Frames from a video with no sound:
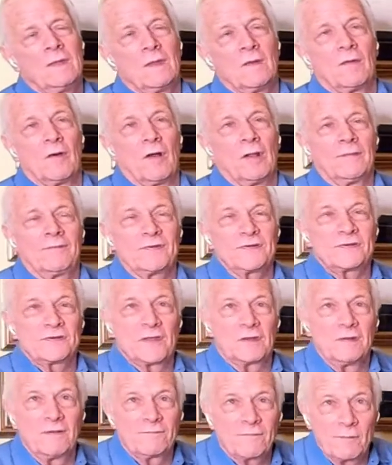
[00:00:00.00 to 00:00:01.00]
Then all of a
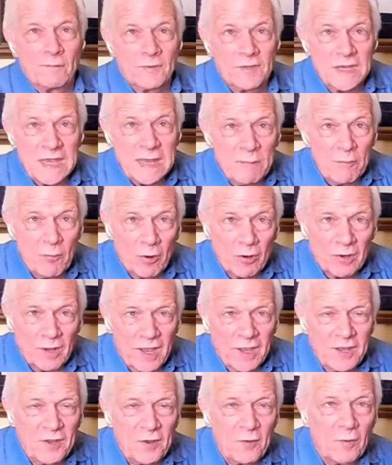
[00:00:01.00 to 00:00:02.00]
sudden, from the keyboard,
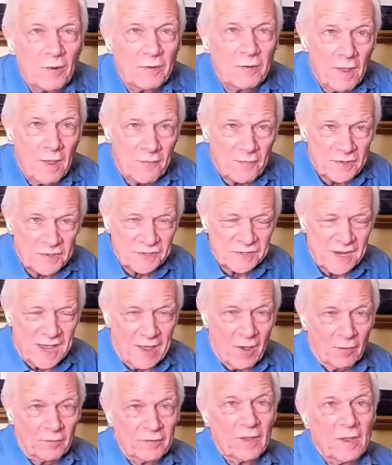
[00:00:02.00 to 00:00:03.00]
I hear another
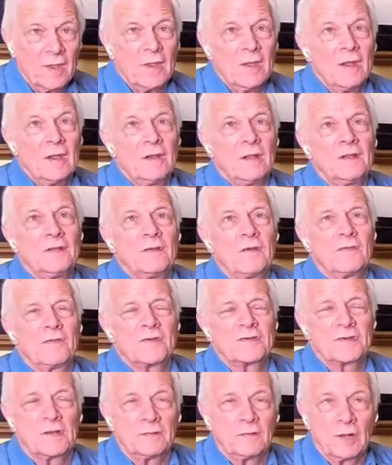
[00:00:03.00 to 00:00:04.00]
sound. Now,
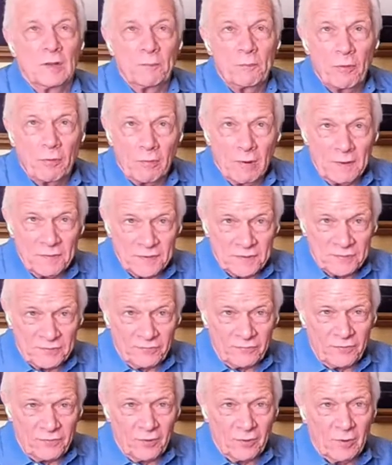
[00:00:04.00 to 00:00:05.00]
there's a little
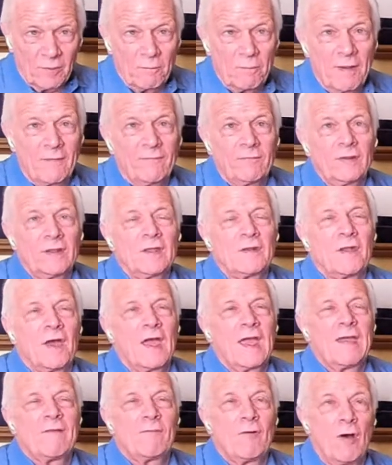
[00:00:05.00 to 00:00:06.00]
parenthesis here. Beverly and
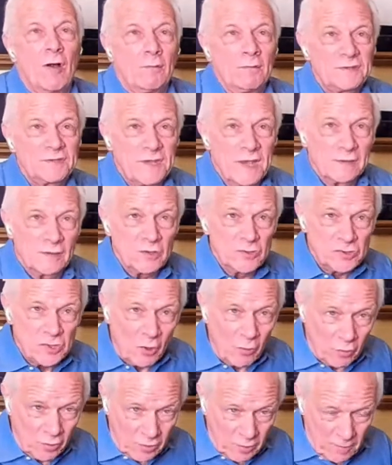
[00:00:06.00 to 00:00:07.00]
I have always had a
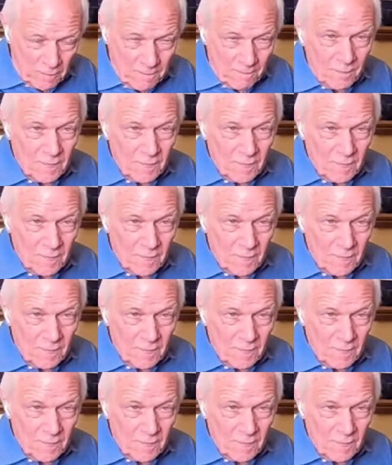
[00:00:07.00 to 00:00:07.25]
joke.